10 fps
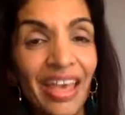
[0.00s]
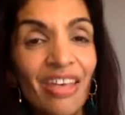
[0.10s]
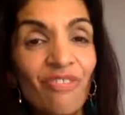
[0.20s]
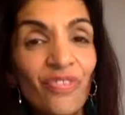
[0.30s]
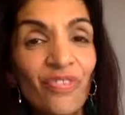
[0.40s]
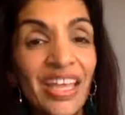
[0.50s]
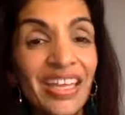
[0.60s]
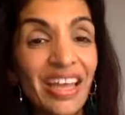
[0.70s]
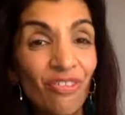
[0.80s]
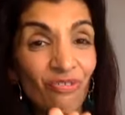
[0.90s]
If
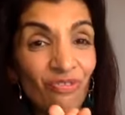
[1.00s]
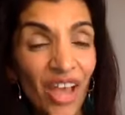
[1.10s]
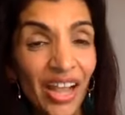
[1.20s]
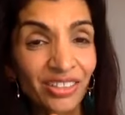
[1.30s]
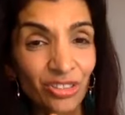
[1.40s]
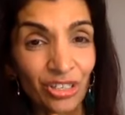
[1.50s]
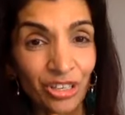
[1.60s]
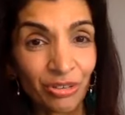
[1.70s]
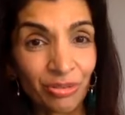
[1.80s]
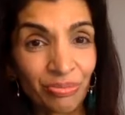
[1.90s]
it affects
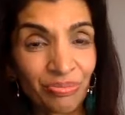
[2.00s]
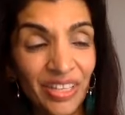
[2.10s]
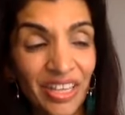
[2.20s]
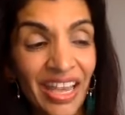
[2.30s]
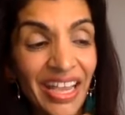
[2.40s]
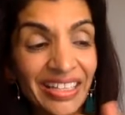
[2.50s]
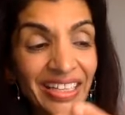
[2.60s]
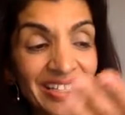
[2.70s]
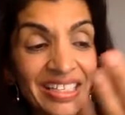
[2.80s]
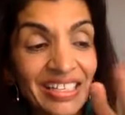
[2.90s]
you, it
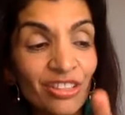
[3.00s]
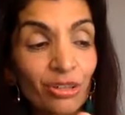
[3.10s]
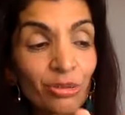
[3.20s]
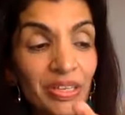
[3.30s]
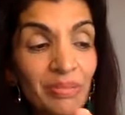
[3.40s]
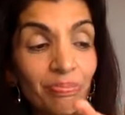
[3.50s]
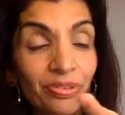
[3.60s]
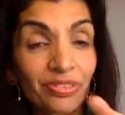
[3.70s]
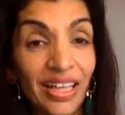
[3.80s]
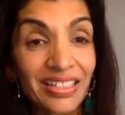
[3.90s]
can either be
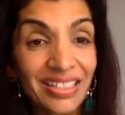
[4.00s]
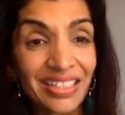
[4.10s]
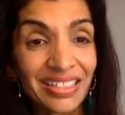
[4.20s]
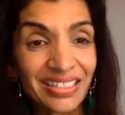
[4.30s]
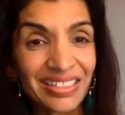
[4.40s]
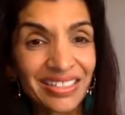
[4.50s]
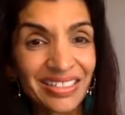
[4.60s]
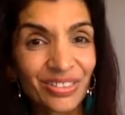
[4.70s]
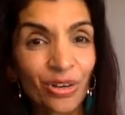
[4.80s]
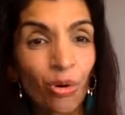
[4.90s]
pleasant
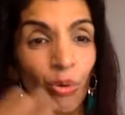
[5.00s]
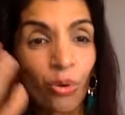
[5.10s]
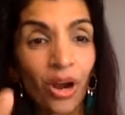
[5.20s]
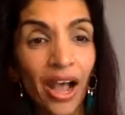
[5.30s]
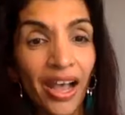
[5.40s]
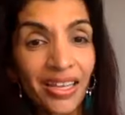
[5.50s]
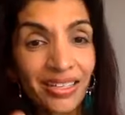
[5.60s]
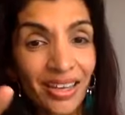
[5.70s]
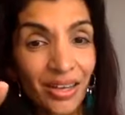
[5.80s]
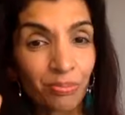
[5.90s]
or
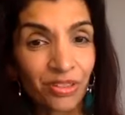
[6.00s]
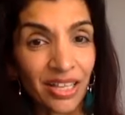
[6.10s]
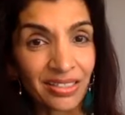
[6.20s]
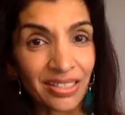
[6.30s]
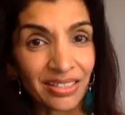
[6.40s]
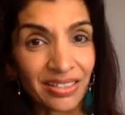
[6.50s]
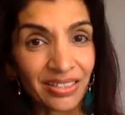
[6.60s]
unpleasant.